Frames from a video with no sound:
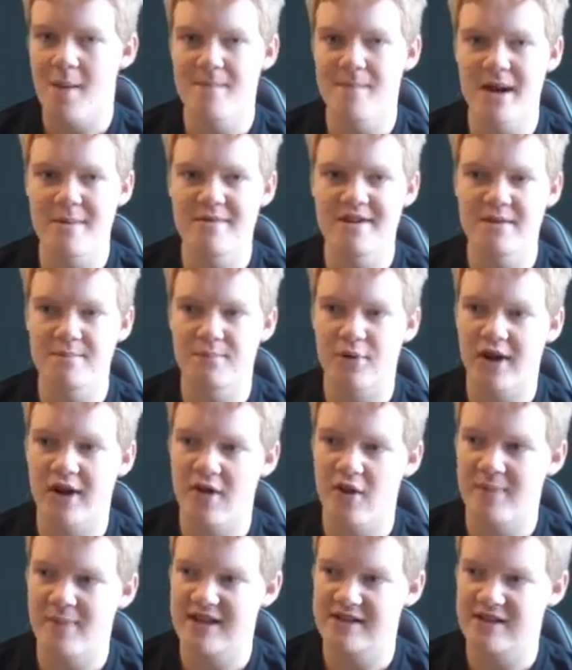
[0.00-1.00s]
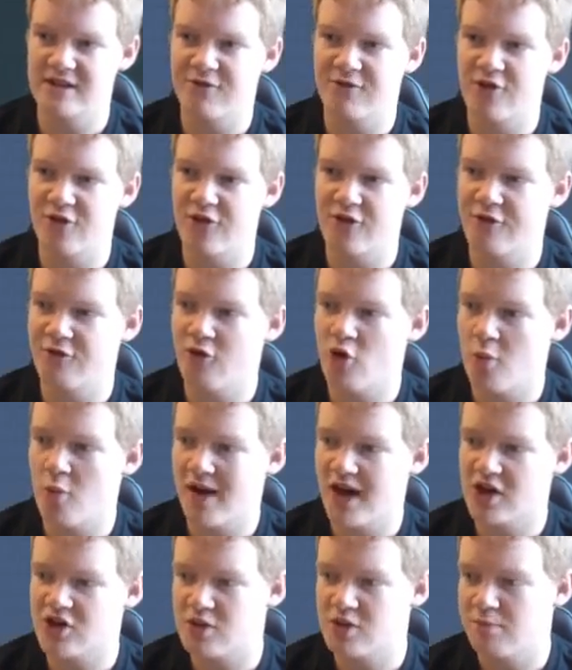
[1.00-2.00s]
Maybe didn't put out the best defensive
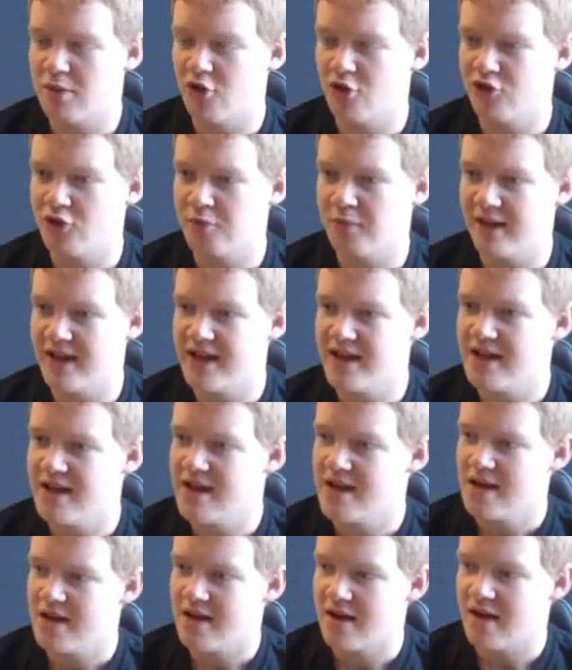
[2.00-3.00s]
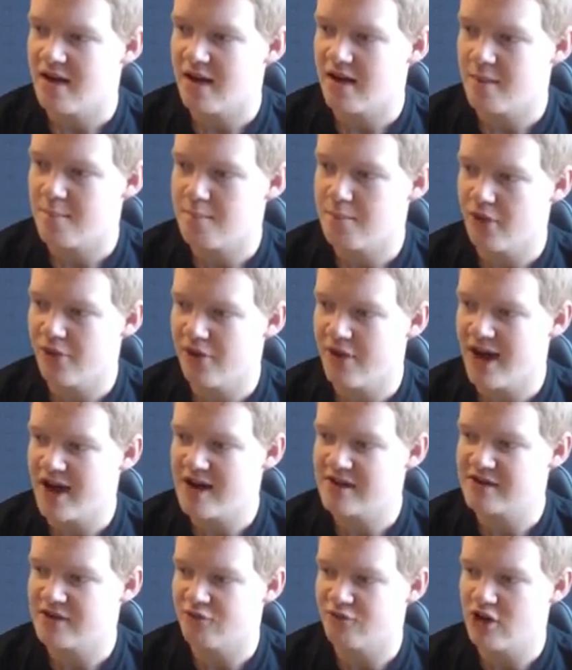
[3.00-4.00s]
formation, possibly. But
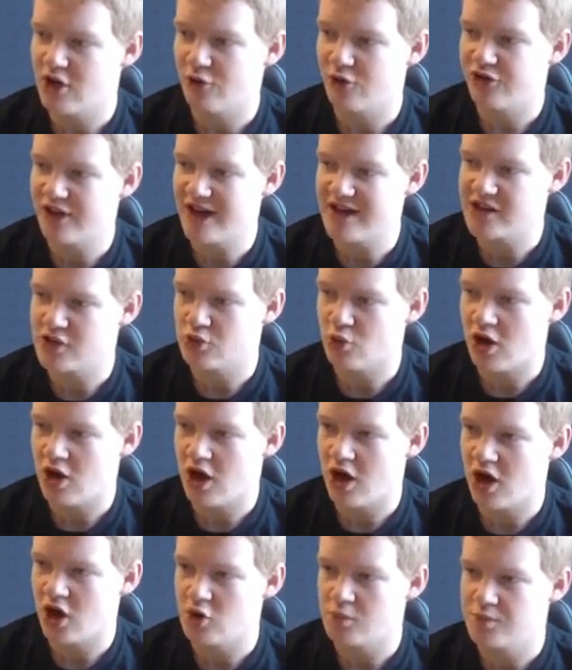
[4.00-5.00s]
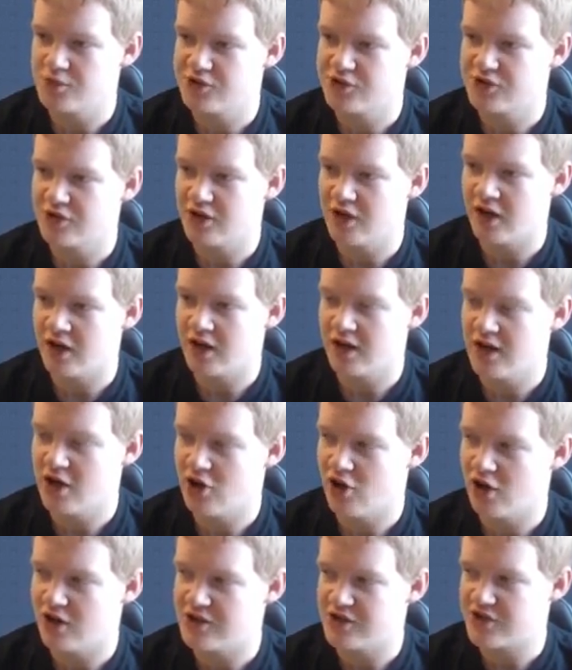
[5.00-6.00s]
that is a real dent to our hopes
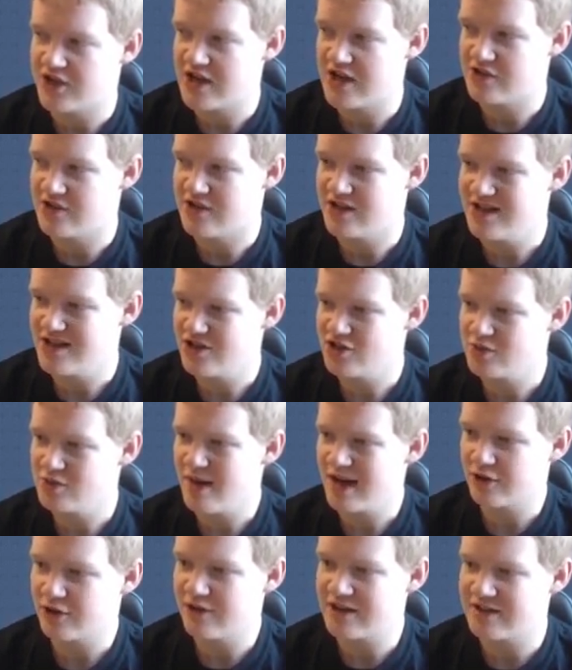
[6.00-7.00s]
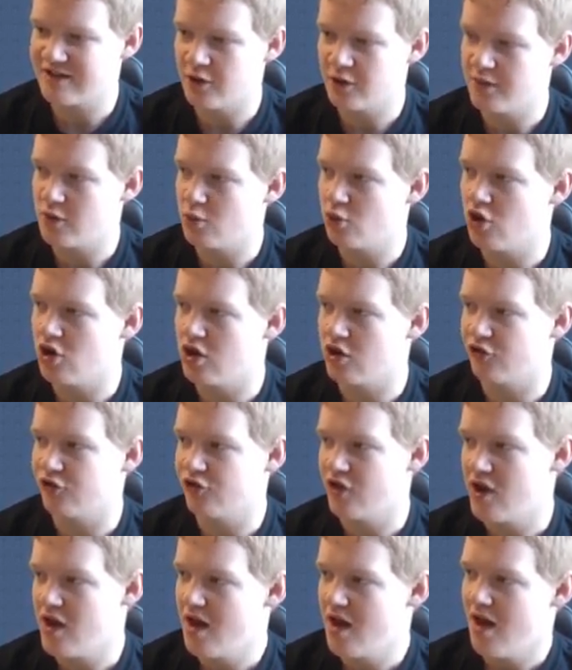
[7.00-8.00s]
early season. It just makes things a little bit
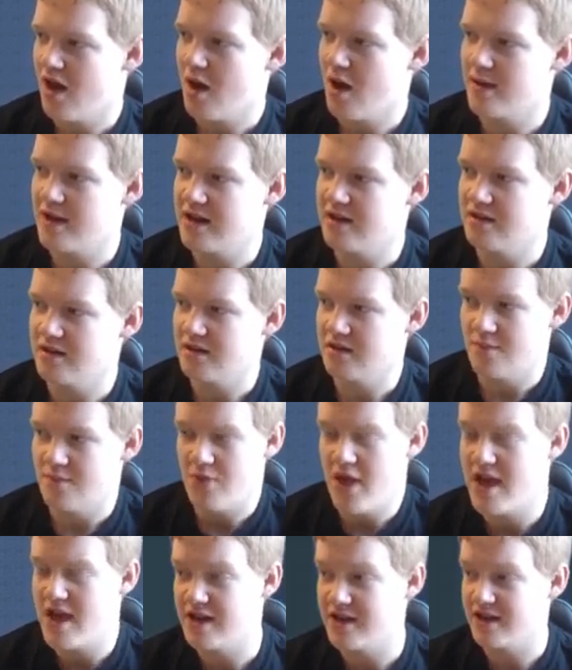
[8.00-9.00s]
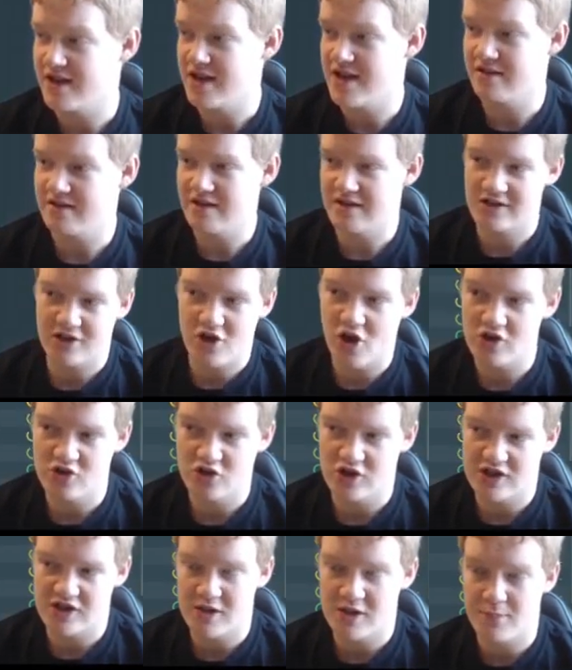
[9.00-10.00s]
worse. I mean, in
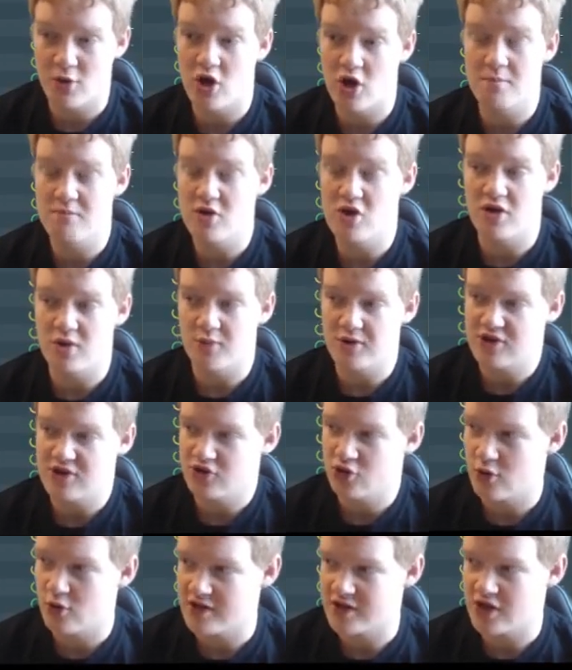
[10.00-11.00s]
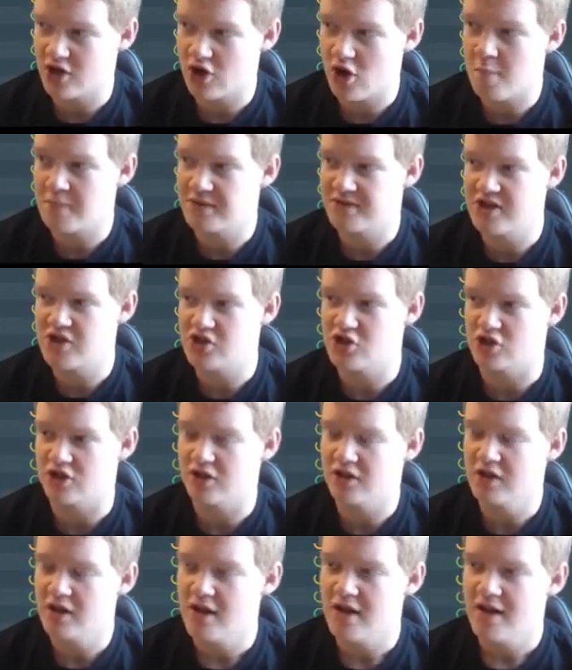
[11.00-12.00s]
contrast to Bayern Munich, which is always the
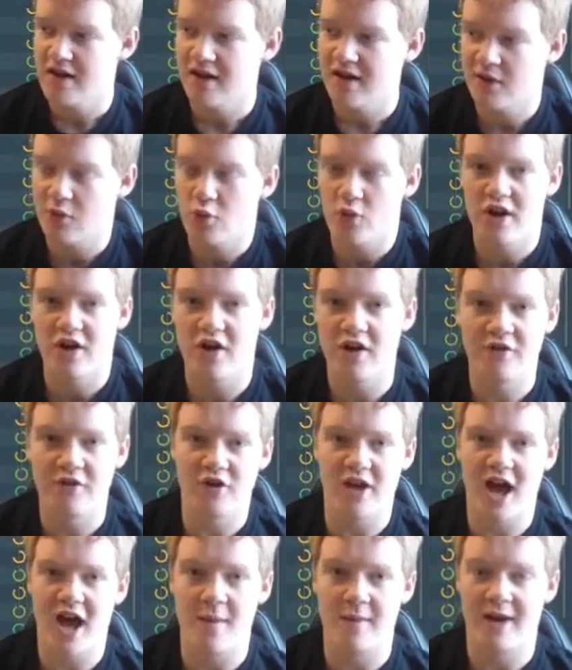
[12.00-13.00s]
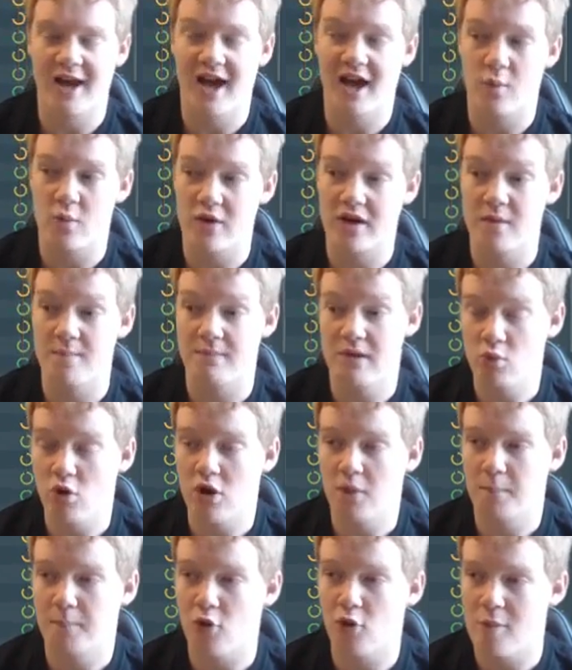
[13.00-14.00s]
competition, if we win our other game in hand, we can be
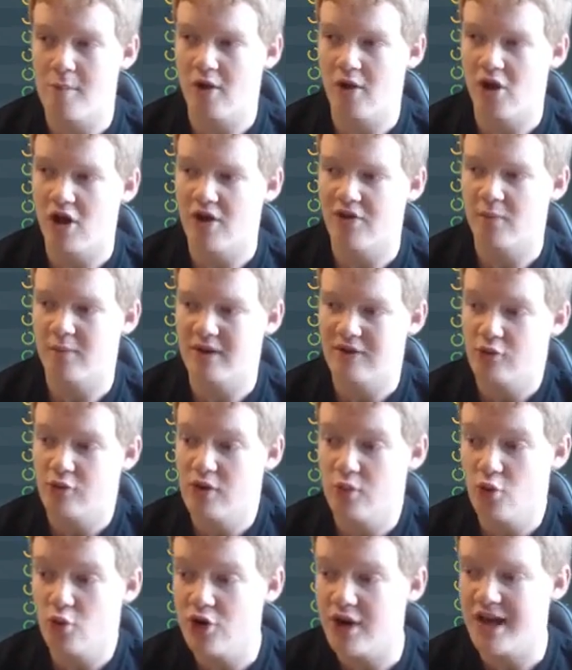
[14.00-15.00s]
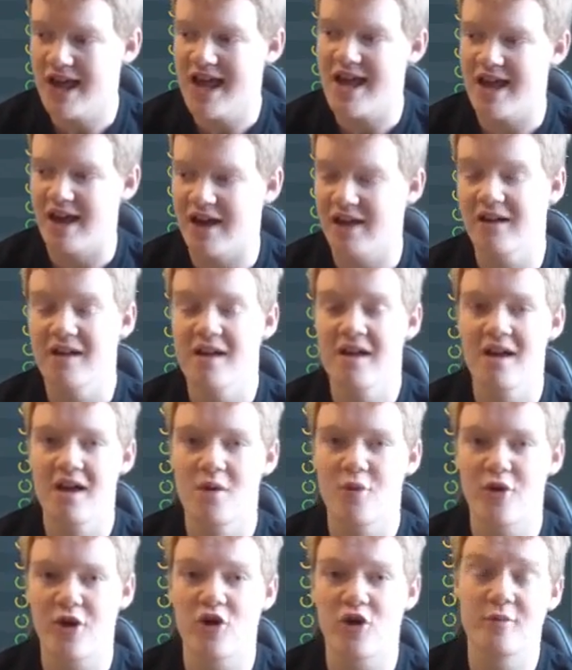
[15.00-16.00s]
1 point behind them. But if we'd have won here,
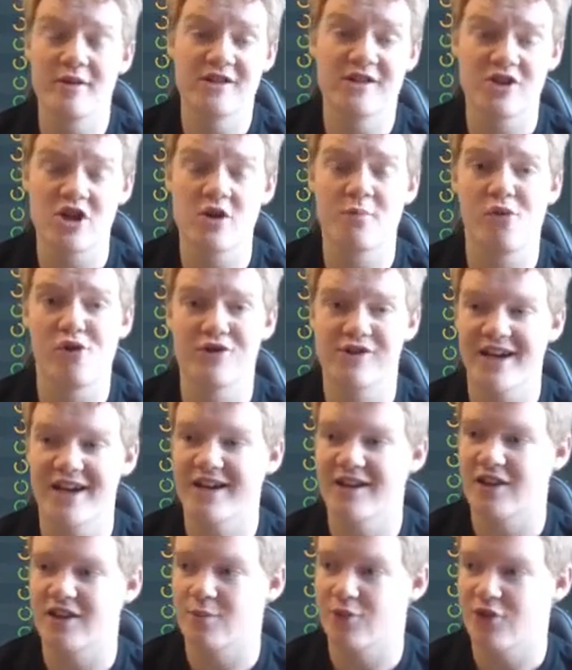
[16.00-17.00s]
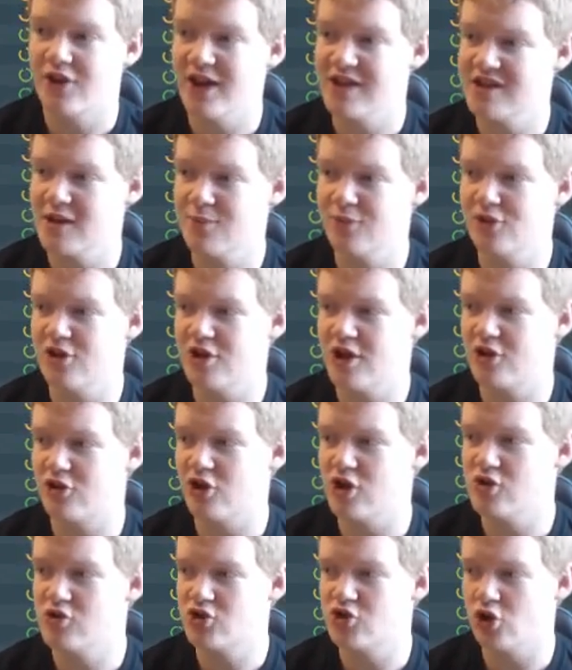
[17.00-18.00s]
we could have been 2 points ahead of them. So that's absolutely
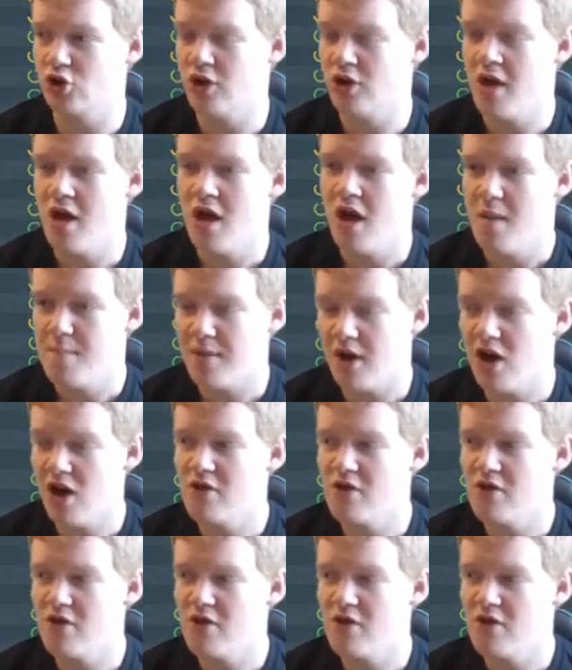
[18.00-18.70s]
crucial. But